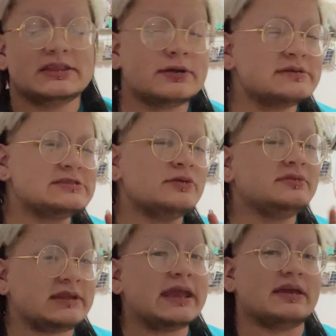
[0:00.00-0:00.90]
There was no
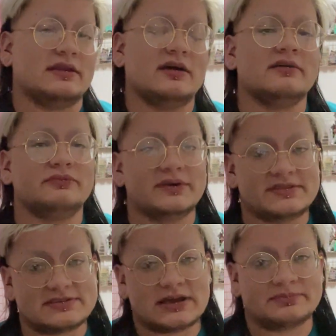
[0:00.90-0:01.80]
date of
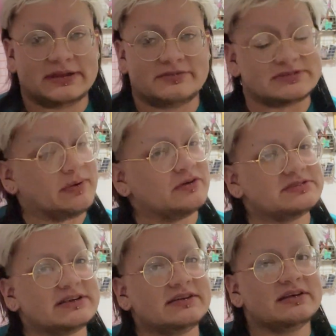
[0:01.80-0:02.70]
when this update was
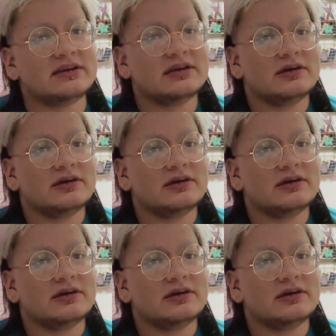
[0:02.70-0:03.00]
posted